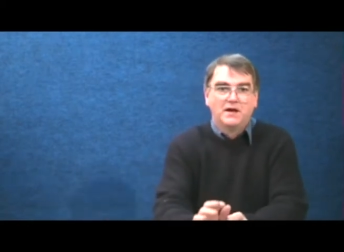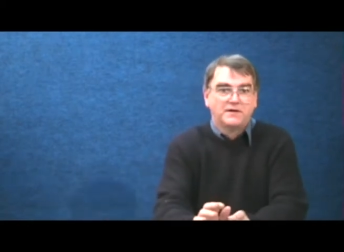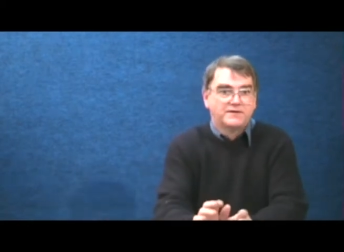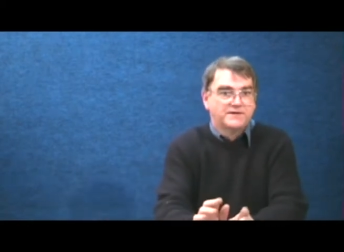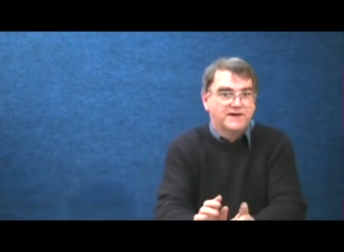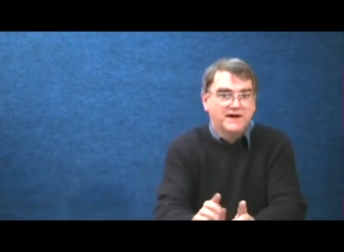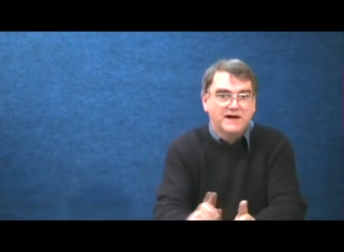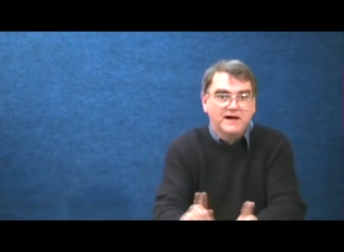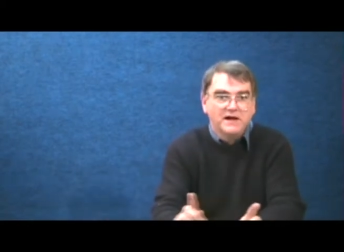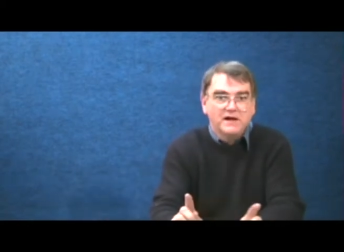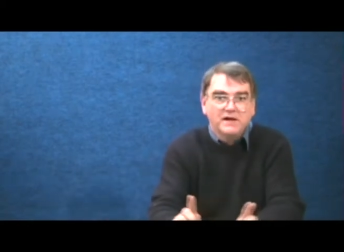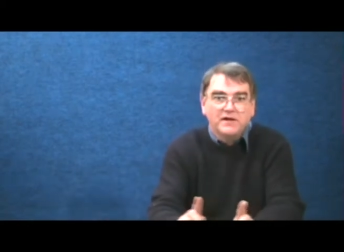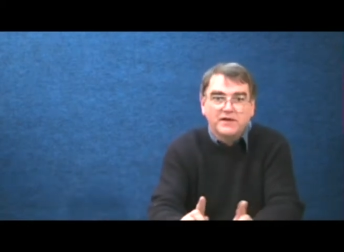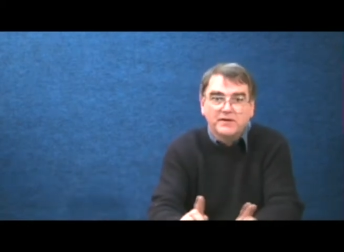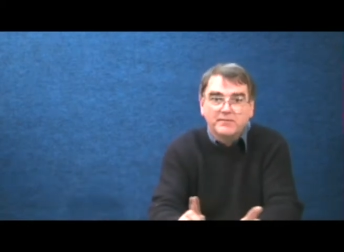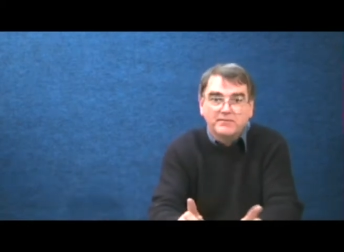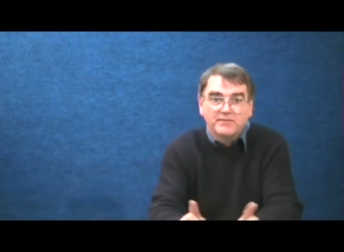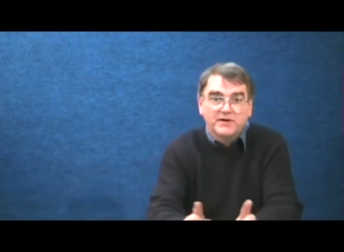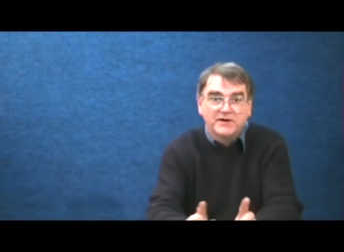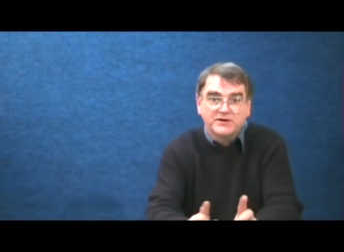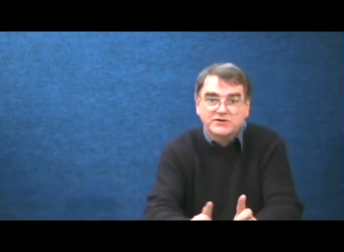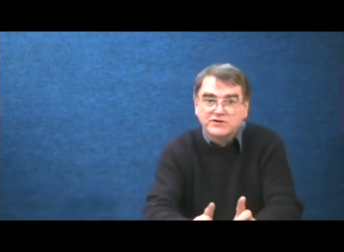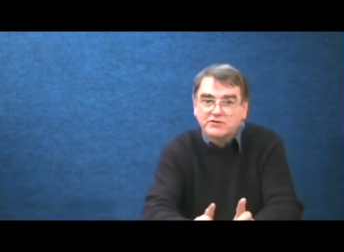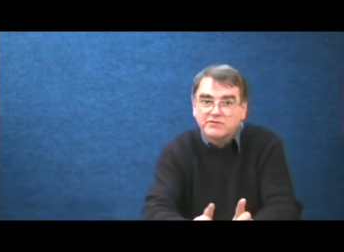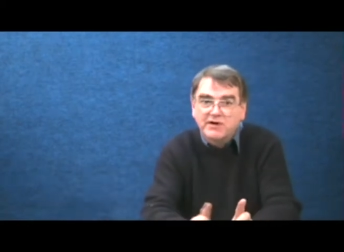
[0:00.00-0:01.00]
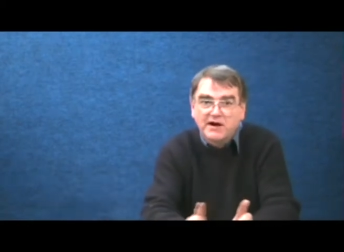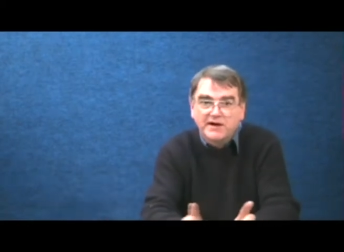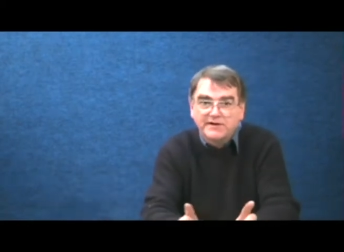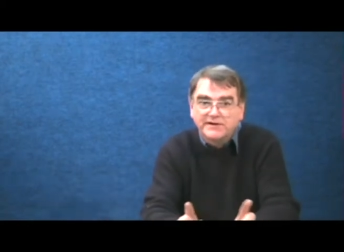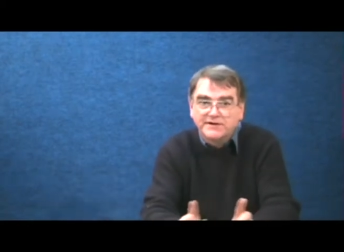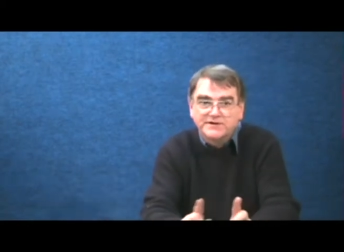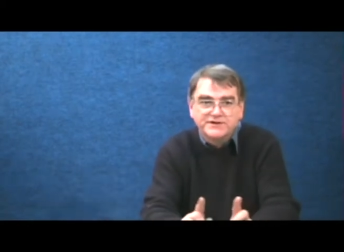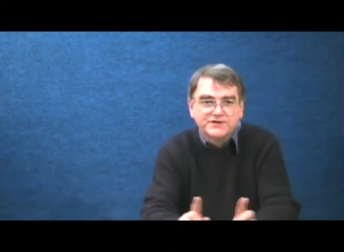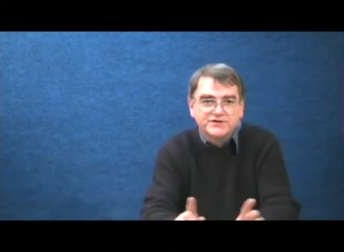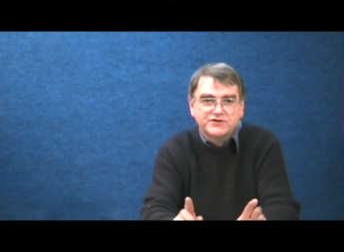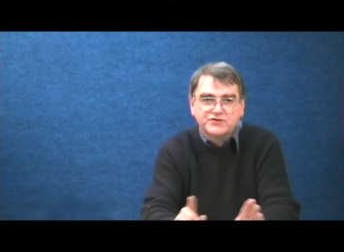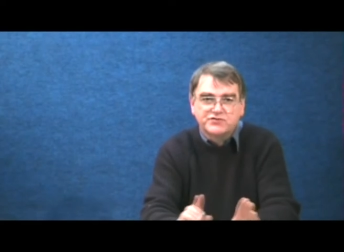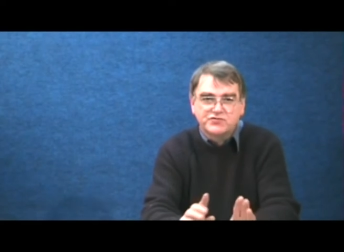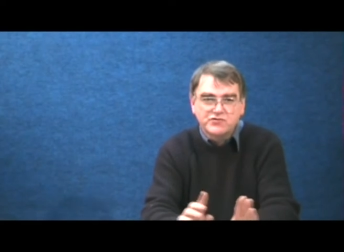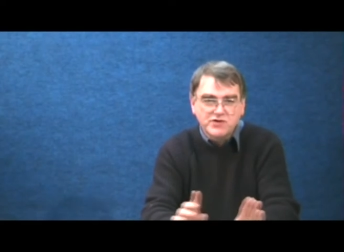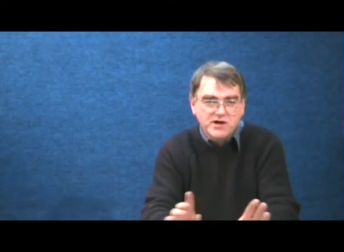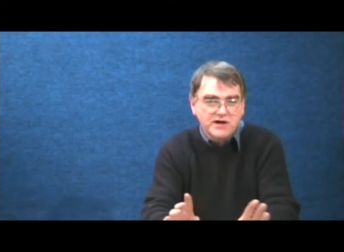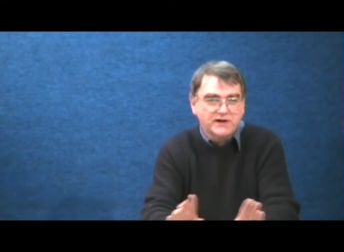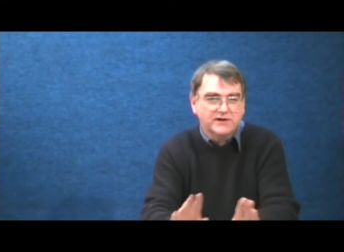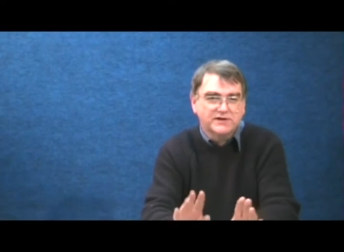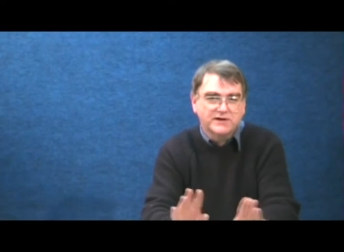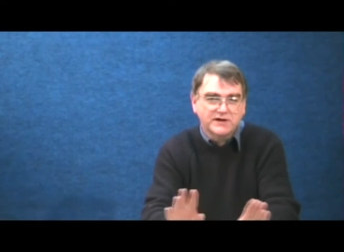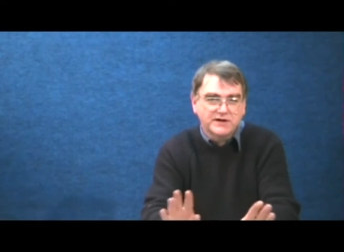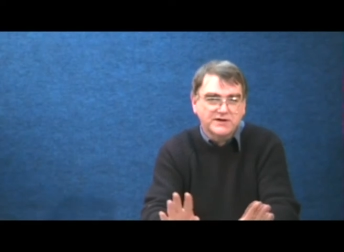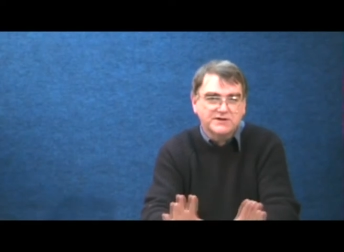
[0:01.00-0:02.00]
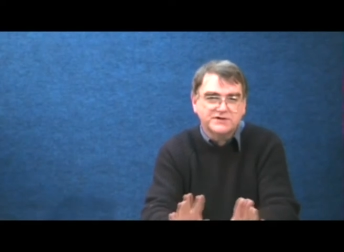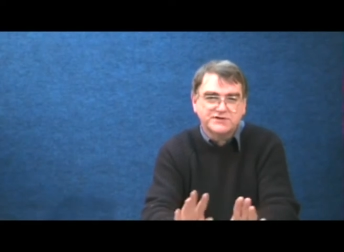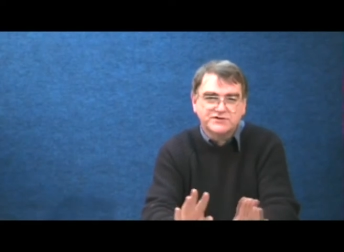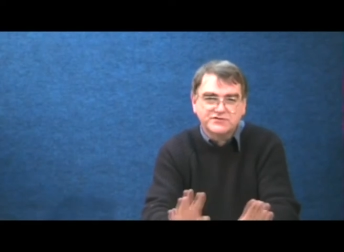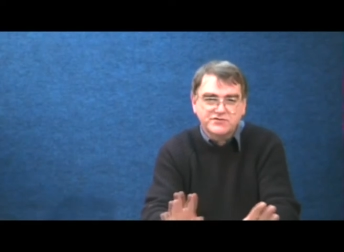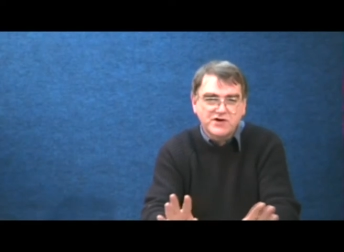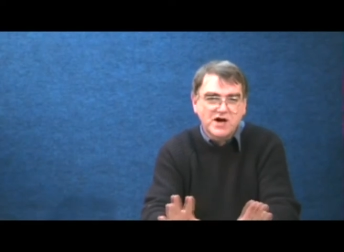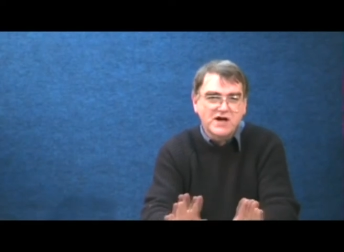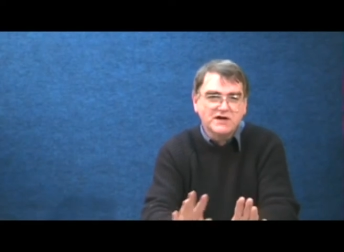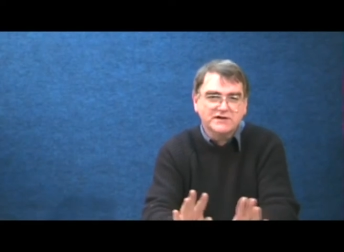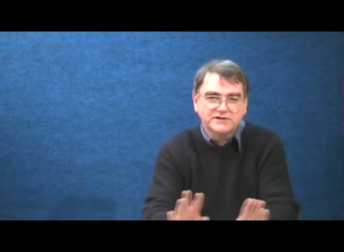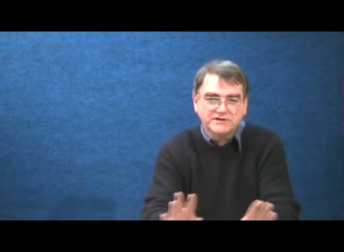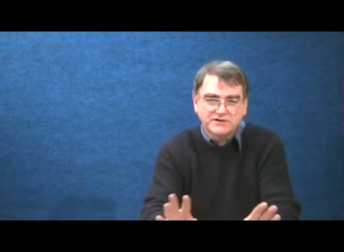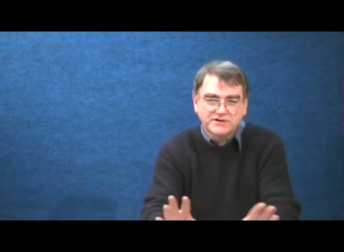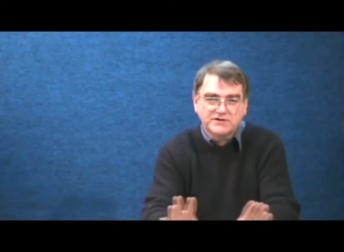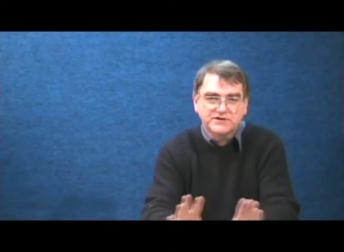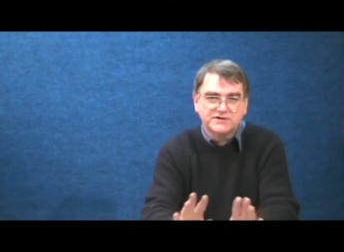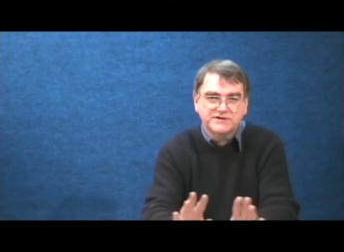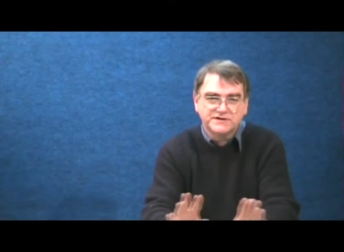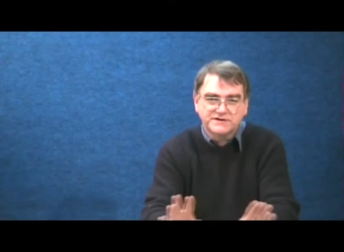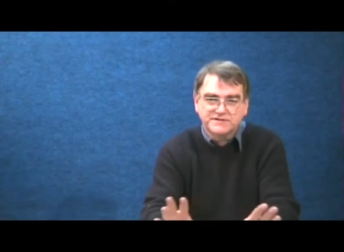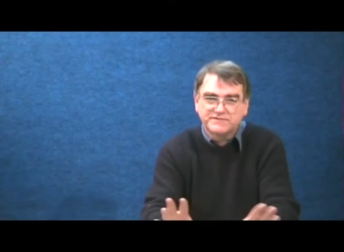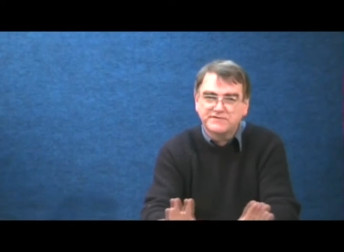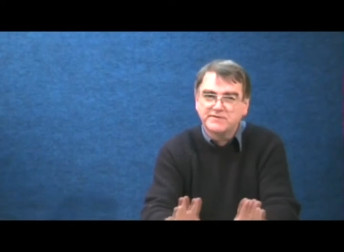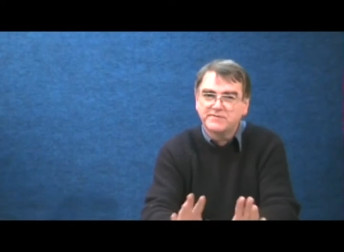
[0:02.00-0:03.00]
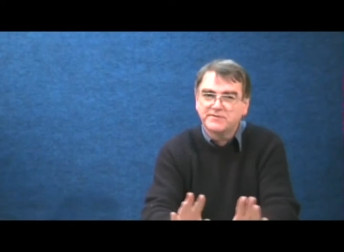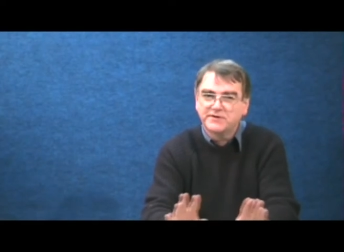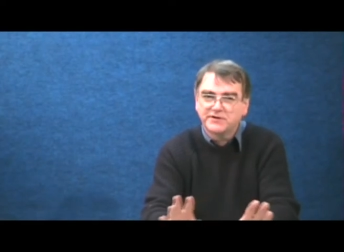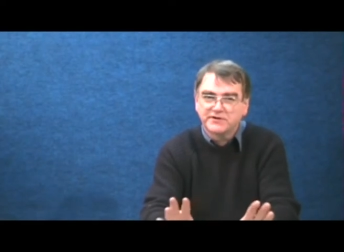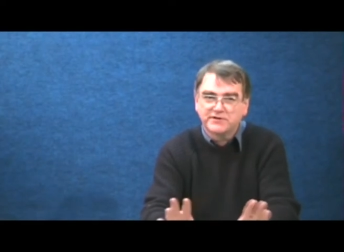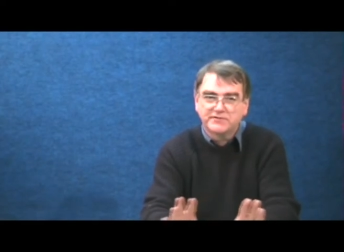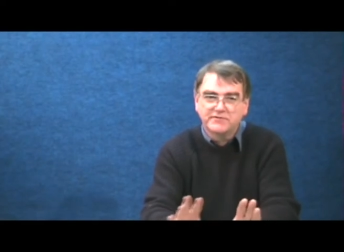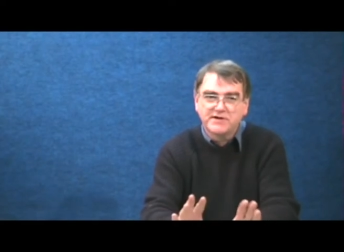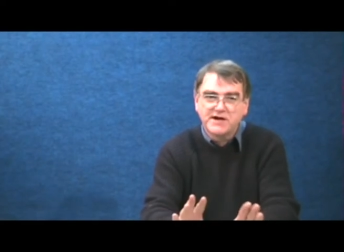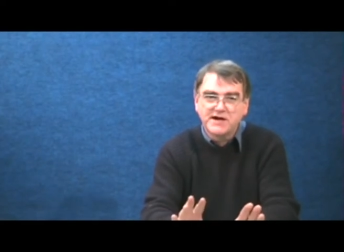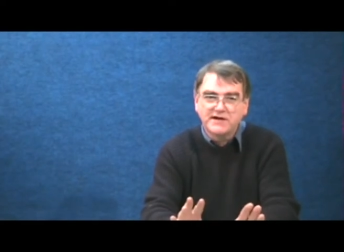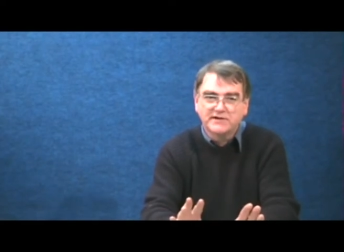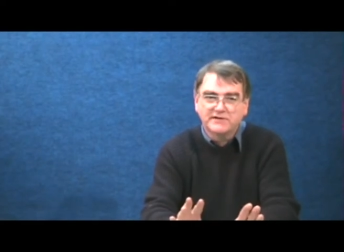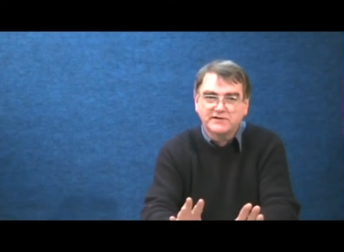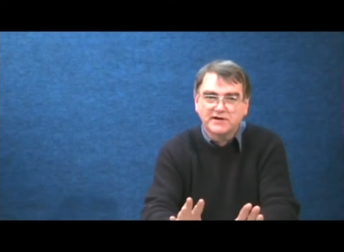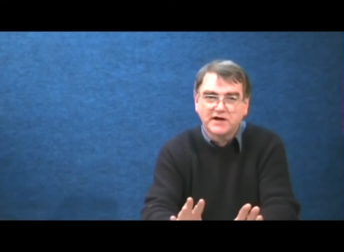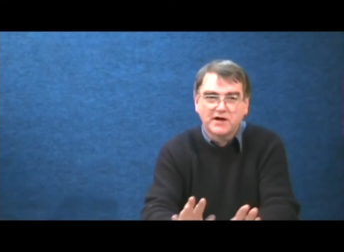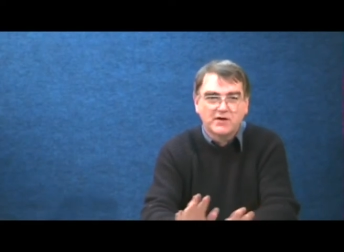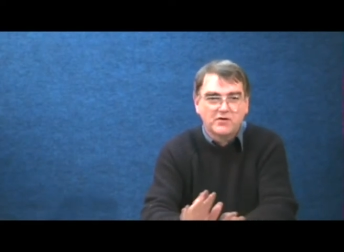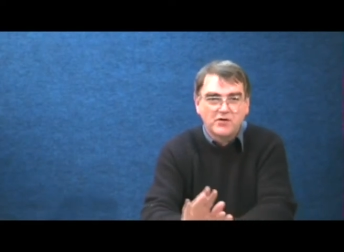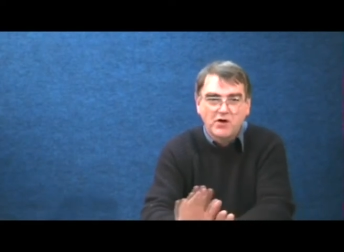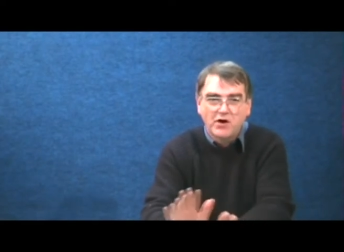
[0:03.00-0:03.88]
tell them that you're under strict instructions from the director